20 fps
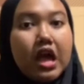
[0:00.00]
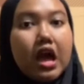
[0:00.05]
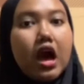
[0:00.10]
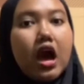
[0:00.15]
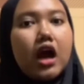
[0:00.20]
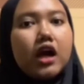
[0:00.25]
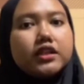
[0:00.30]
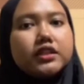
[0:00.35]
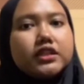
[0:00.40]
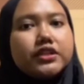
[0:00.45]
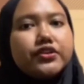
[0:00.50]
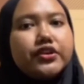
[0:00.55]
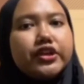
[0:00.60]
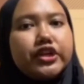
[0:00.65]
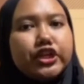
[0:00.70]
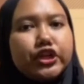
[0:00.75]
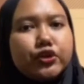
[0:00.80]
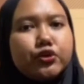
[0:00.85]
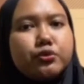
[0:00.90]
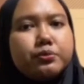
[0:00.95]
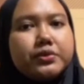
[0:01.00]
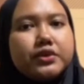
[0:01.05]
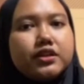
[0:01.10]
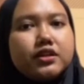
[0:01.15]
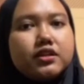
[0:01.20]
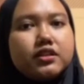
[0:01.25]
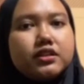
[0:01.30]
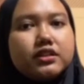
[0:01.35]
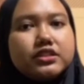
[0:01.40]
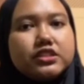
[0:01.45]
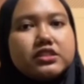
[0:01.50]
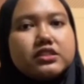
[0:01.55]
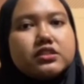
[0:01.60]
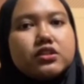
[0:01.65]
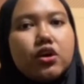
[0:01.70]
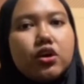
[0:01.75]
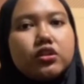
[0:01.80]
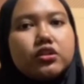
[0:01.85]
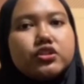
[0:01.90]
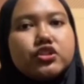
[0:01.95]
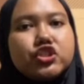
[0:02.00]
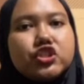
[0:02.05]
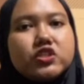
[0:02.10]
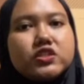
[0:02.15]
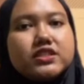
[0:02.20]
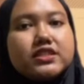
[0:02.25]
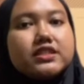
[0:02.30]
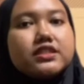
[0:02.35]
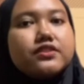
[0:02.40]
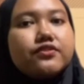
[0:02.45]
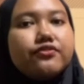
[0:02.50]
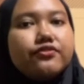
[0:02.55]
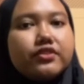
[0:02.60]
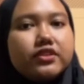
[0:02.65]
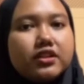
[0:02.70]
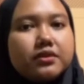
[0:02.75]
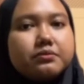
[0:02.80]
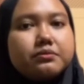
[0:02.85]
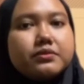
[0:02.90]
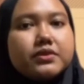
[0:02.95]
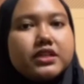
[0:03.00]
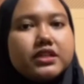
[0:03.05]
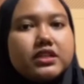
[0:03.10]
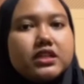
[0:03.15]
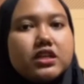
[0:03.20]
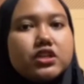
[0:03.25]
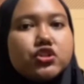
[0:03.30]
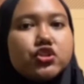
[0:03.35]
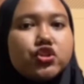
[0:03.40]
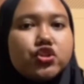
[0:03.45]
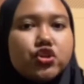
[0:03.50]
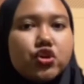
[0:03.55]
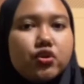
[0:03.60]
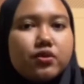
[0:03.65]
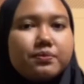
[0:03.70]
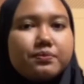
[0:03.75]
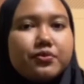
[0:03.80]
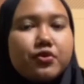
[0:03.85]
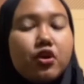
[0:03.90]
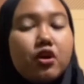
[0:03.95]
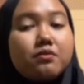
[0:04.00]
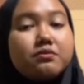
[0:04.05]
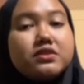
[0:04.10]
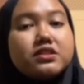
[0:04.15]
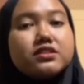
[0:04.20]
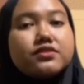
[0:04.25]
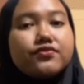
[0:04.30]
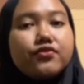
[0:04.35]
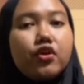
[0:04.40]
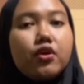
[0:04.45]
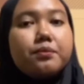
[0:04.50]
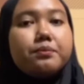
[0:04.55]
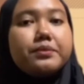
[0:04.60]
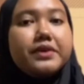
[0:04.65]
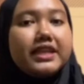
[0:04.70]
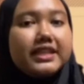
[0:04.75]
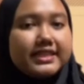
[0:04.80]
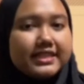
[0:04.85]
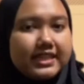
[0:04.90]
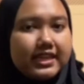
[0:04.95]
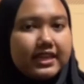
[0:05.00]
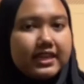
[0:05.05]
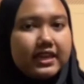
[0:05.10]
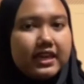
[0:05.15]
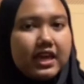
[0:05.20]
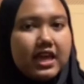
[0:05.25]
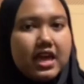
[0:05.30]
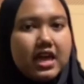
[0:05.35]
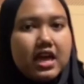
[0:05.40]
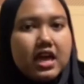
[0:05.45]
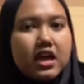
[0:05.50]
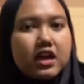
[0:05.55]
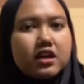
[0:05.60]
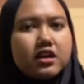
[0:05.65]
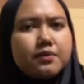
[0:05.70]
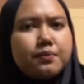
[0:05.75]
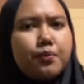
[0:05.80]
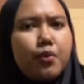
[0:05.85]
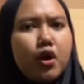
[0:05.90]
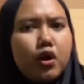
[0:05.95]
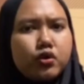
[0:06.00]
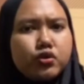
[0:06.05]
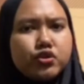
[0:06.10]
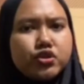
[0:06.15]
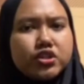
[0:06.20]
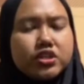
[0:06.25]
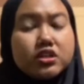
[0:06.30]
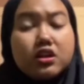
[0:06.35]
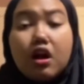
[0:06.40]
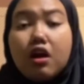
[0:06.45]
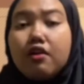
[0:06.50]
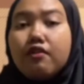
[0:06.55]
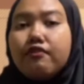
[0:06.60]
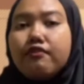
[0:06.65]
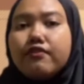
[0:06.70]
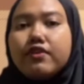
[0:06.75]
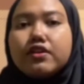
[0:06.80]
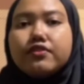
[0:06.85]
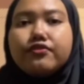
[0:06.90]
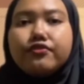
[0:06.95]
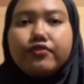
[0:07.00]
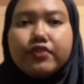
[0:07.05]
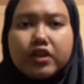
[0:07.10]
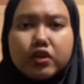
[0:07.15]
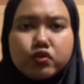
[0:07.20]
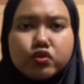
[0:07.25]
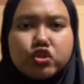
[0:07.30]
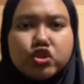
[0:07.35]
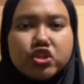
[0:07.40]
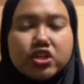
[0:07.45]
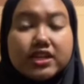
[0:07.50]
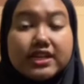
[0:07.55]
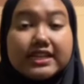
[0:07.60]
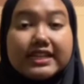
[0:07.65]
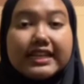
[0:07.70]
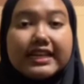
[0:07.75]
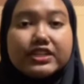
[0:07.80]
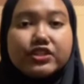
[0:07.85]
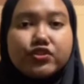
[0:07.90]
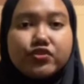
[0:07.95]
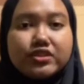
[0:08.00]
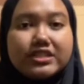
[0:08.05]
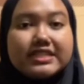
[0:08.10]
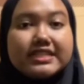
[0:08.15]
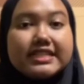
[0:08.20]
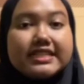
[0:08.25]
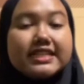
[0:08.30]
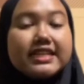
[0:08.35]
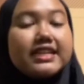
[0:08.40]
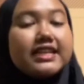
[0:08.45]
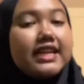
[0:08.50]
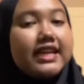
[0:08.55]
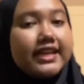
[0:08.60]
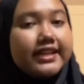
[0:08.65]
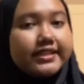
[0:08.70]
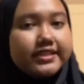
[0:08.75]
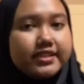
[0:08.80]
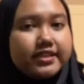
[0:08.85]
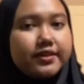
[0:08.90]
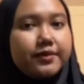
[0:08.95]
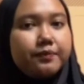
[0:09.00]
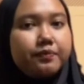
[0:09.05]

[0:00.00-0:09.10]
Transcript: Other renewable technologies in development show promise for meeting a portion of future electricity needs.